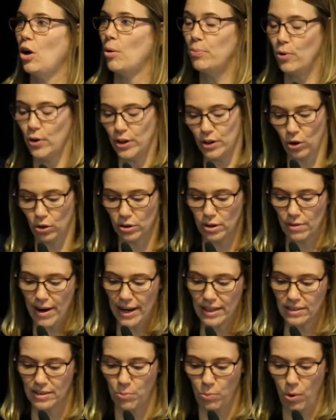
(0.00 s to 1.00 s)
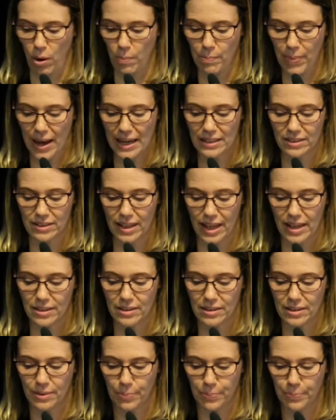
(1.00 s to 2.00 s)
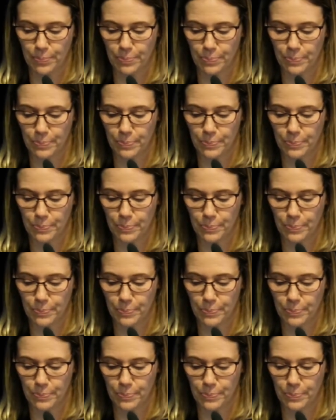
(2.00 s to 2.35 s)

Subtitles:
not putting all your eggs in one basket.